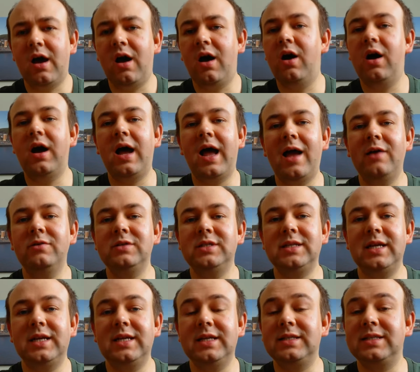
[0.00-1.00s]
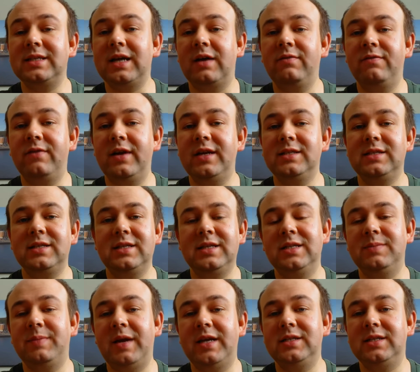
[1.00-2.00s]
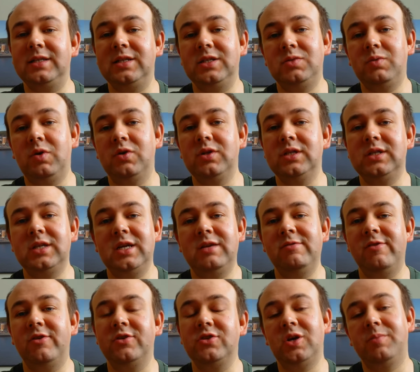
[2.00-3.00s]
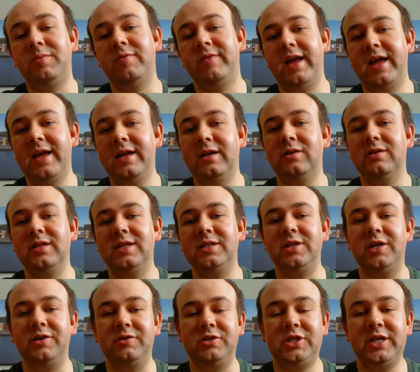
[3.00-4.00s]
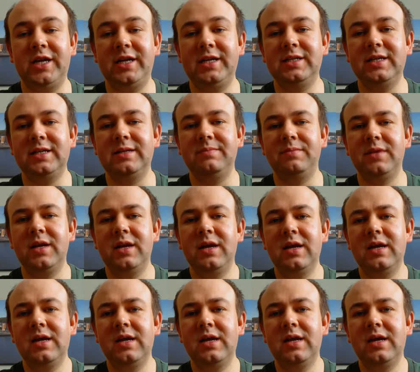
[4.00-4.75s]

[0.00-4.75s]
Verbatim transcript: Our house is south facing, it's based in Swansea, on top of a hill, there's no shading.